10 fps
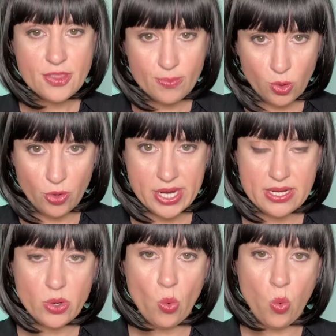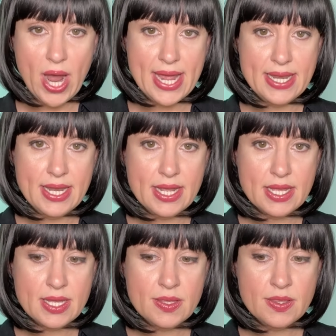the point when
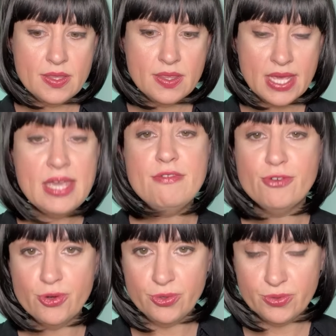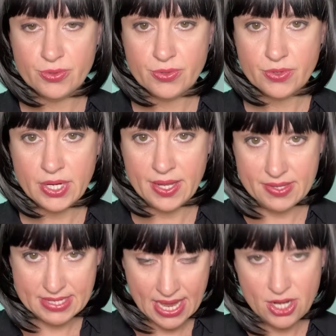evil and
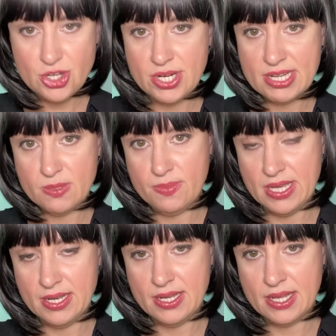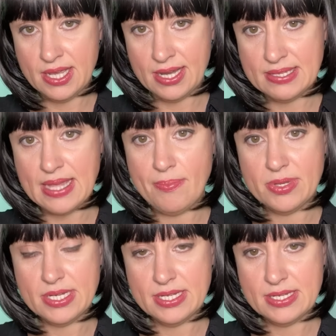this energy has been
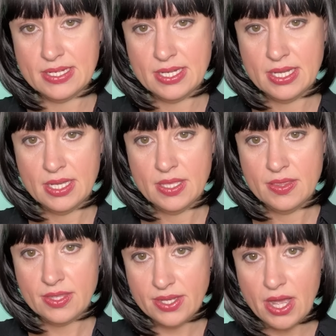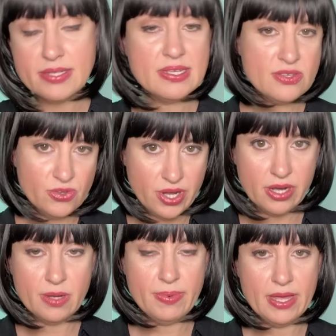accepted, the narcissist or
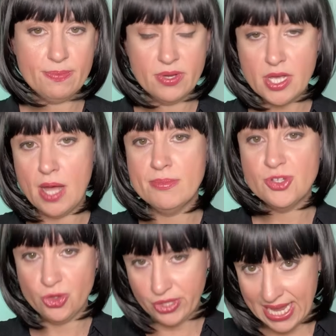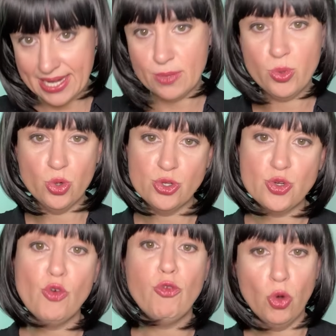narcopath becomes an organic
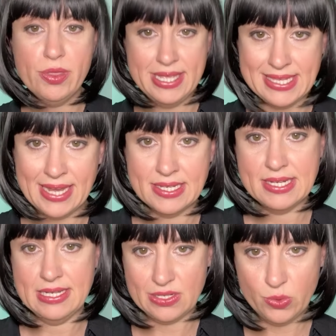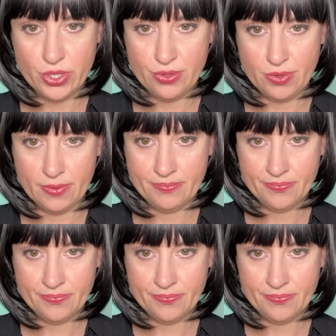portal for these entities to work through.